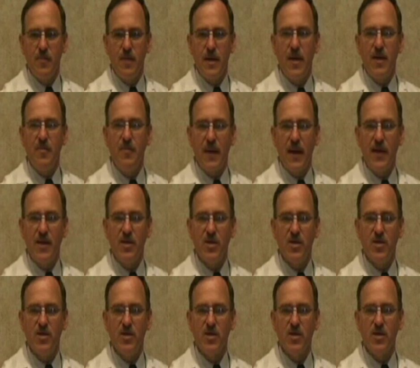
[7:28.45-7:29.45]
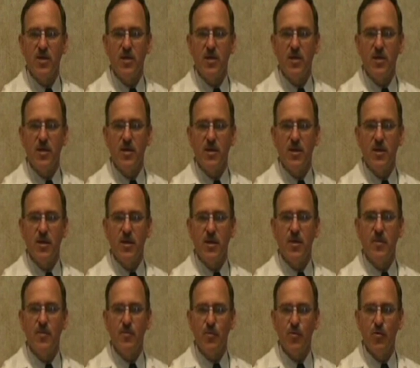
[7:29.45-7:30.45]
Many patients
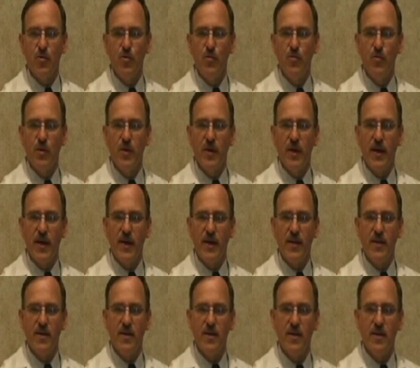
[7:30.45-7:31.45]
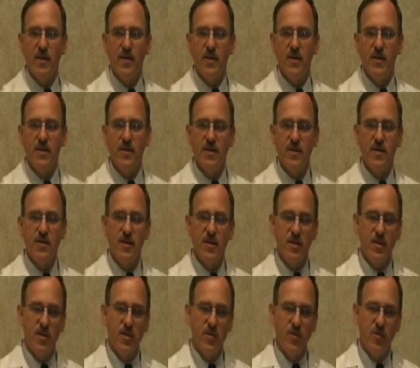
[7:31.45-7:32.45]
improve when they
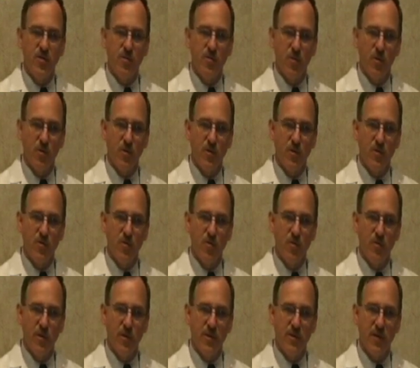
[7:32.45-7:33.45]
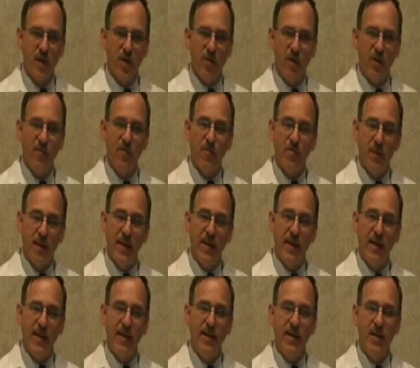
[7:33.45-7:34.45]
discontinue the birth control pills. However,
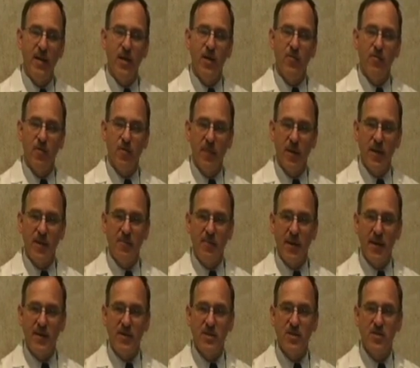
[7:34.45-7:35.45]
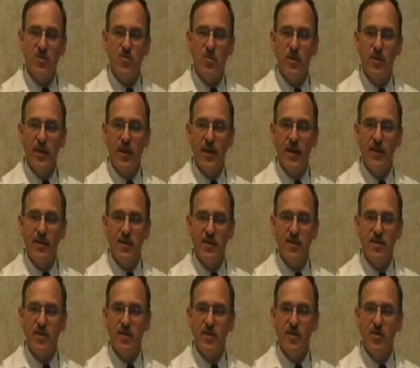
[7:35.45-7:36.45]
many, for many patients, when they
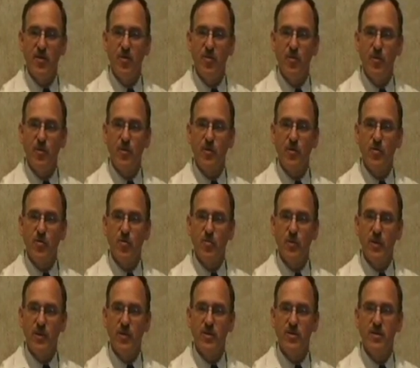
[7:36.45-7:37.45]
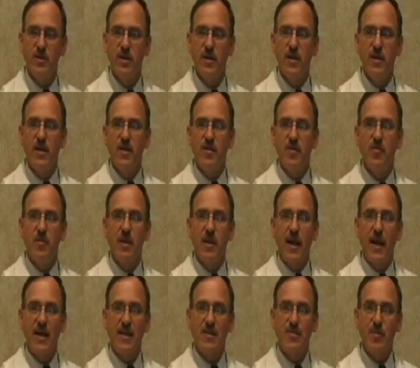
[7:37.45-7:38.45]
discontinue the birth control pills, the
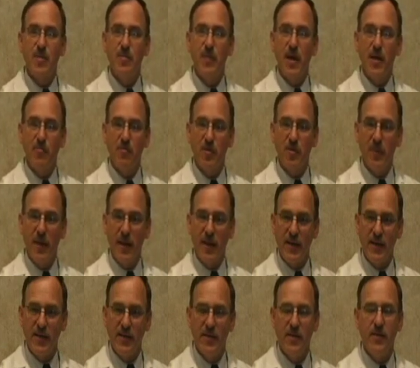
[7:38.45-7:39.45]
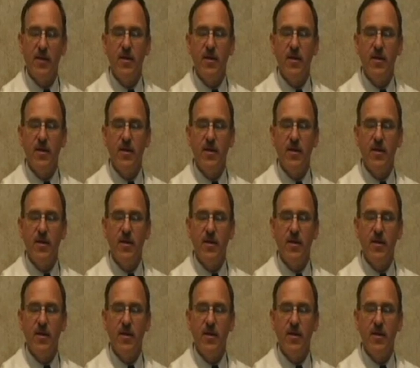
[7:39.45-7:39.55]
melasma may remain.